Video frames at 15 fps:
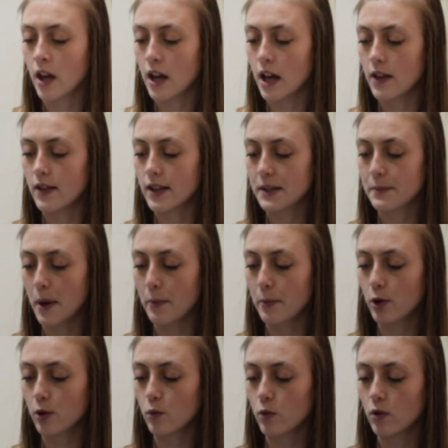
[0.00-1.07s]
and this
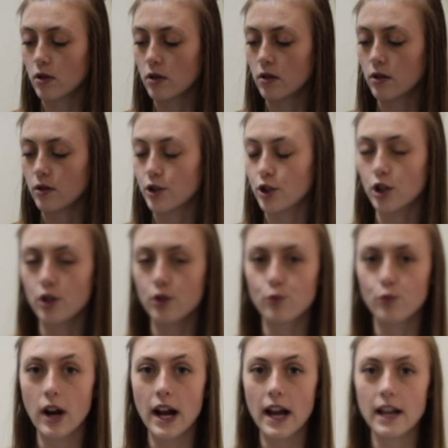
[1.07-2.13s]
pepper will turn
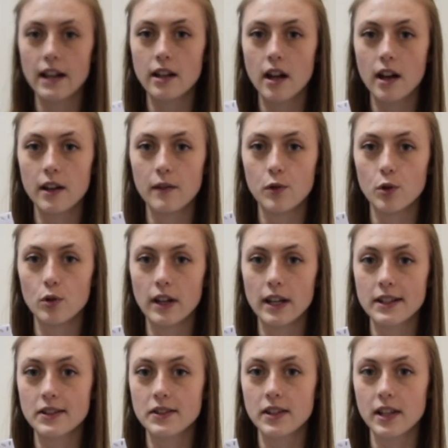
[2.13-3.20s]
red if you let
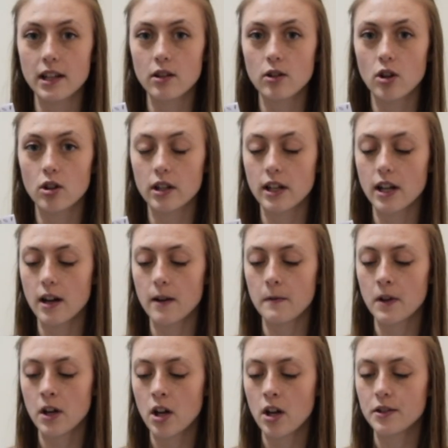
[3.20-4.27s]
it sit long
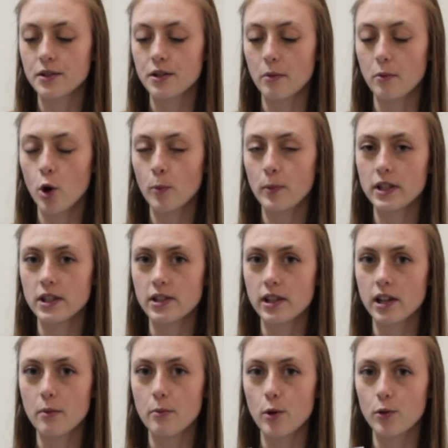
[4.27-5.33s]
enough. So I'm hoping to
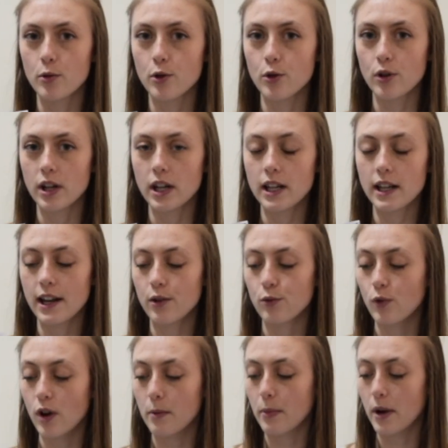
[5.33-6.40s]
get both green and
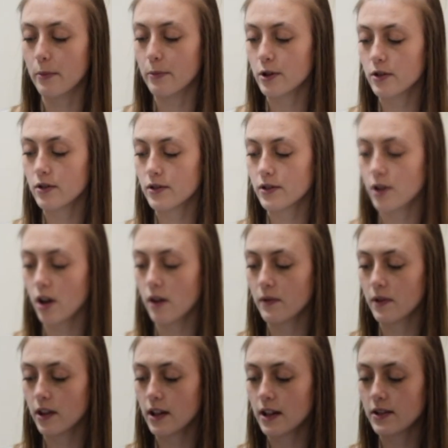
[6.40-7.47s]
red peppers off
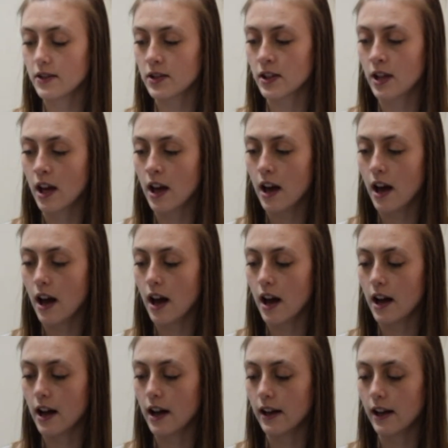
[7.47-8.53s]
of this.
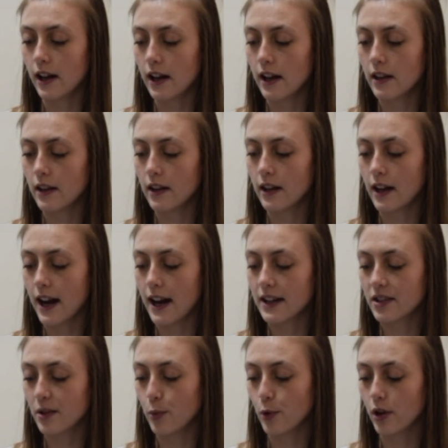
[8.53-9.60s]
It
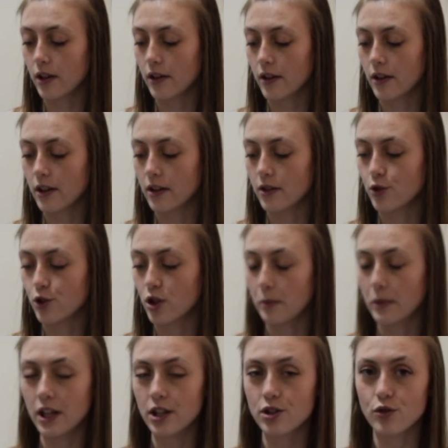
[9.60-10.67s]
has a pretty good
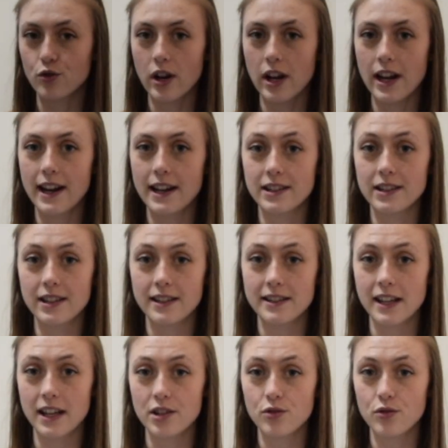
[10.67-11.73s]
germination rate and
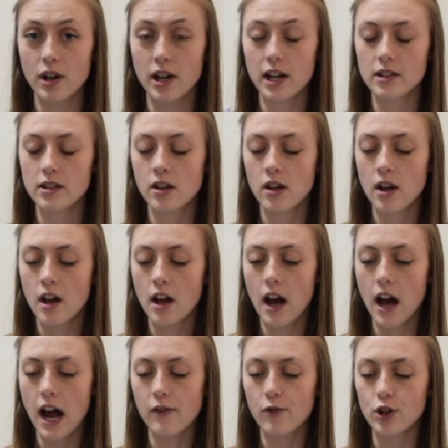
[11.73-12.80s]
success rate.
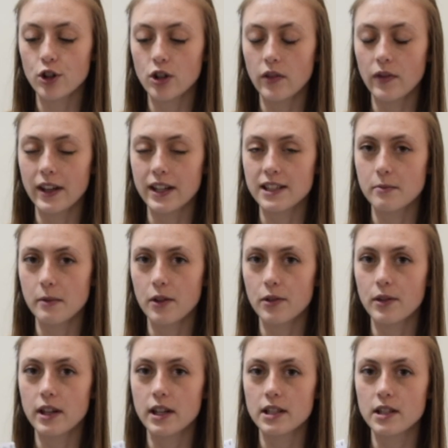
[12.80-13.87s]
I've heard good things
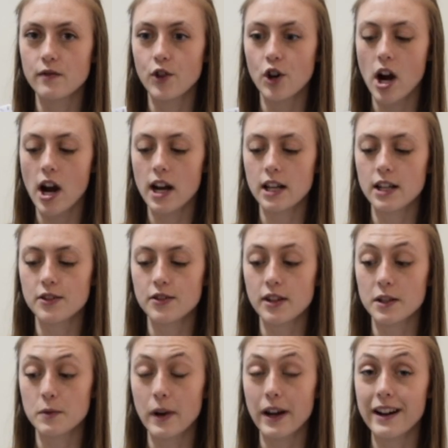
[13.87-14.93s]
about this variety, so
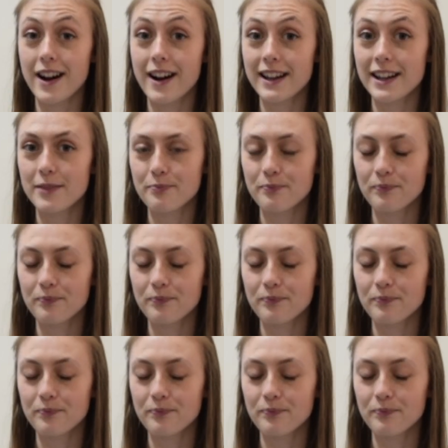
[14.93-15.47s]
that's why I got it.